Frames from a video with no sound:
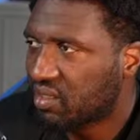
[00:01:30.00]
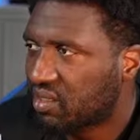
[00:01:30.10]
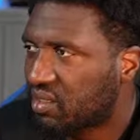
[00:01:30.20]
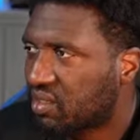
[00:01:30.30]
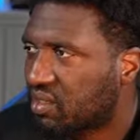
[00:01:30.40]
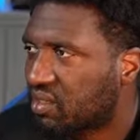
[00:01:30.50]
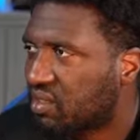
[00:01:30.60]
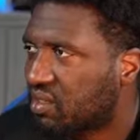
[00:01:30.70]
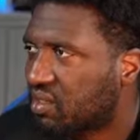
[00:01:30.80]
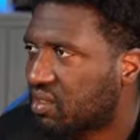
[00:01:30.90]

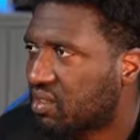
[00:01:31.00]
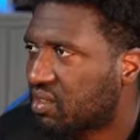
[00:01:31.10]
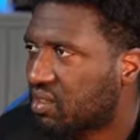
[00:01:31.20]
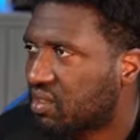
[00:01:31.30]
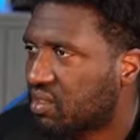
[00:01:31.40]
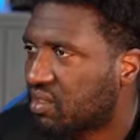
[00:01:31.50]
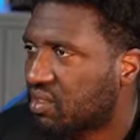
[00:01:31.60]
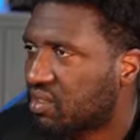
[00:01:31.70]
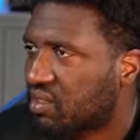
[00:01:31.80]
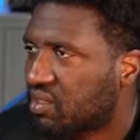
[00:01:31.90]

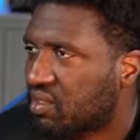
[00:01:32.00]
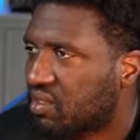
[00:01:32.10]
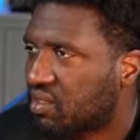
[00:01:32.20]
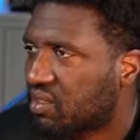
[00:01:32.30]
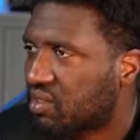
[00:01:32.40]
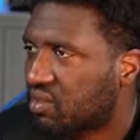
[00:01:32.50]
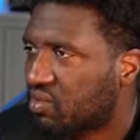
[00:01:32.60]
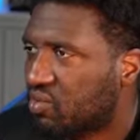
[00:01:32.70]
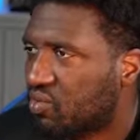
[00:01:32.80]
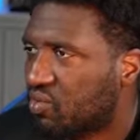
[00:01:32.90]

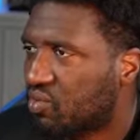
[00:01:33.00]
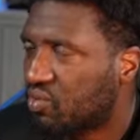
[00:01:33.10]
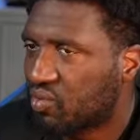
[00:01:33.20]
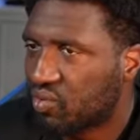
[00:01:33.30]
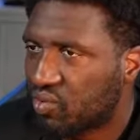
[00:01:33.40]
No one is speaking in this clip.